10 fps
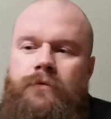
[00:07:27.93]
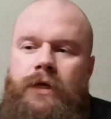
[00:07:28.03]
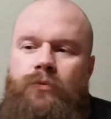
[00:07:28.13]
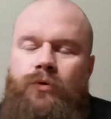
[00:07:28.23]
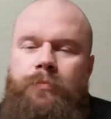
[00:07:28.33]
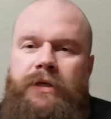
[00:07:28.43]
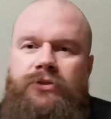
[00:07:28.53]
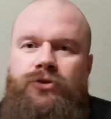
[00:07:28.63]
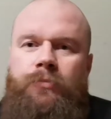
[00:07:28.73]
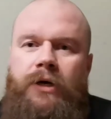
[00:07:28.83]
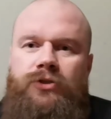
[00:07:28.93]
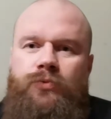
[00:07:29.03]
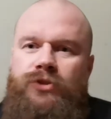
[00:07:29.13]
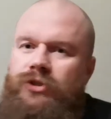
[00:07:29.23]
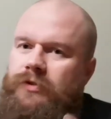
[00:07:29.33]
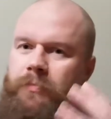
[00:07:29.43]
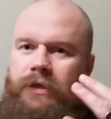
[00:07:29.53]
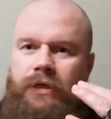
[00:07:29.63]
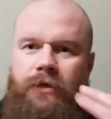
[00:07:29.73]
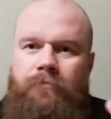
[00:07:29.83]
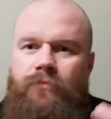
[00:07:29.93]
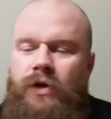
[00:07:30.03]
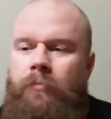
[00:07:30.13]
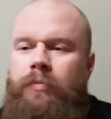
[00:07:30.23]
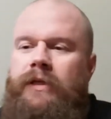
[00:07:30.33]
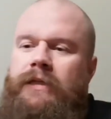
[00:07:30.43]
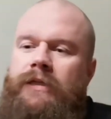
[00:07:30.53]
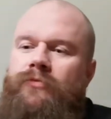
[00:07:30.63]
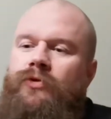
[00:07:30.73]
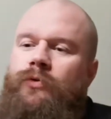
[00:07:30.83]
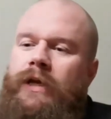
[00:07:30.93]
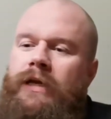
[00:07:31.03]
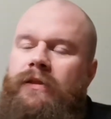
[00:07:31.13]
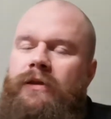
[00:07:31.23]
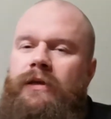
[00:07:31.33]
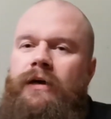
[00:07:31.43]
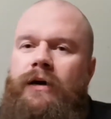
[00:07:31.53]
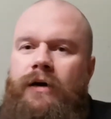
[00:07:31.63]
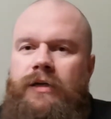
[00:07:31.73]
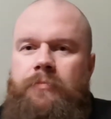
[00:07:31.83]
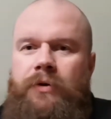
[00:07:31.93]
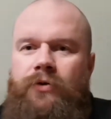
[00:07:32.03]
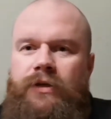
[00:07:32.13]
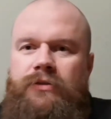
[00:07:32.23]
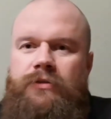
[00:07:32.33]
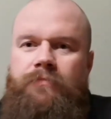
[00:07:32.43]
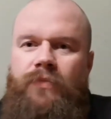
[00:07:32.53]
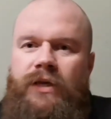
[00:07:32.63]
it would be too much. It would just be completely ruining the experience.